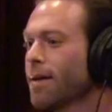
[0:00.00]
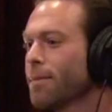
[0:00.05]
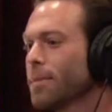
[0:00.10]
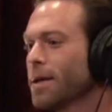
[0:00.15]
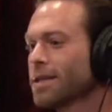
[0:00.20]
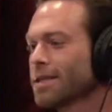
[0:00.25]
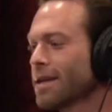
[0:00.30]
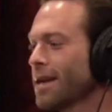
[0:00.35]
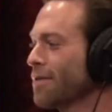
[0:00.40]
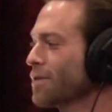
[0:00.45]

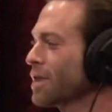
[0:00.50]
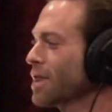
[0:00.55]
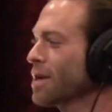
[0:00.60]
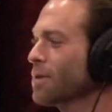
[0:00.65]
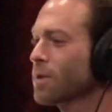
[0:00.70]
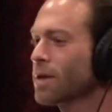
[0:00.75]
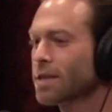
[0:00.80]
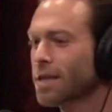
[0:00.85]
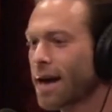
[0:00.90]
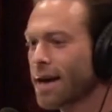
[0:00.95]
Based on
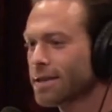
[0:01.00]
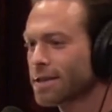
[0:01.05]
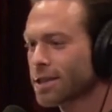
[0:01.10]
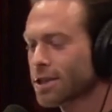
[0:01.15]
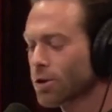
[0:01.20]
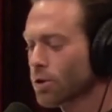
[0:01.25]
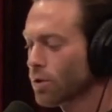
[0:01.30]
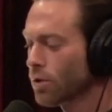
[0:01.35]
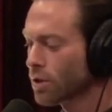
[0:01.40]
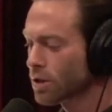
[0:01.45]
everything we were taught in
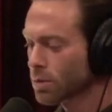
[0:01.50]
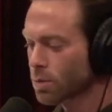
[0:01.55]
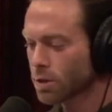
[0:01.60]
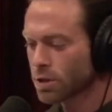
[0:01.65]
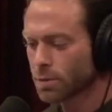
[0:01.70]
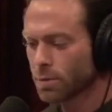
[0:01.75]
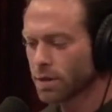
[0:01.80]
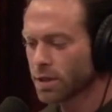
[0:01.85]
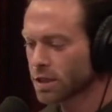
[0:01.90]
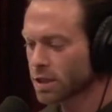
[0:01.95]
school, it's
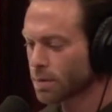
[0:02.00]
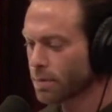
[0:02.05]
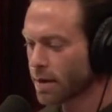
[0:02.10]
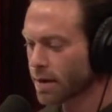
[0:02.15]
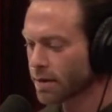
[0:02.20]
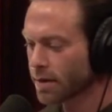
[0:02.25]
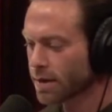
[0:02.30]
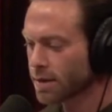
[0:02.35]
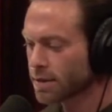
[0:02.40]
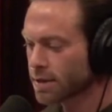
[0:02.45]
supposed to be the
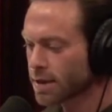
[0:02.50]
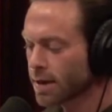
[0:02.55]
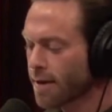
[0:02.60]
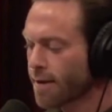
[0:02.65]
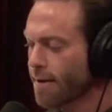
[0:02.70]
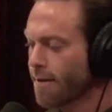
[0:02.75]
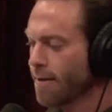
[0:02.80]
Sumerians.